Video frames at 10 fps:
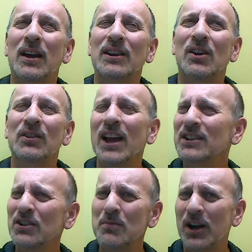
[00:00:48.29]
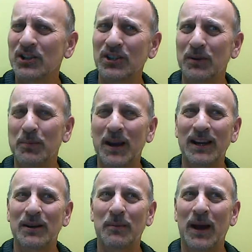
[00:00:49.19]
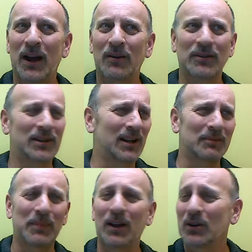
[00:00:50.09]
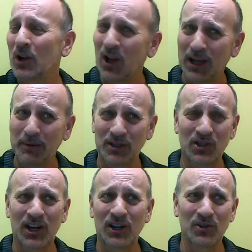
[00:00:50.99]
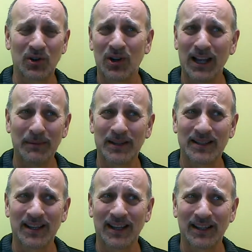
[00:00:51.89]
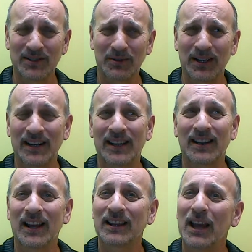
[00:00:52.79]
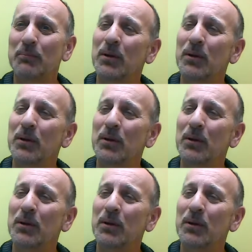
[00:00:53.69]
you know, not so much a debate about climate change or climate science or anything like that,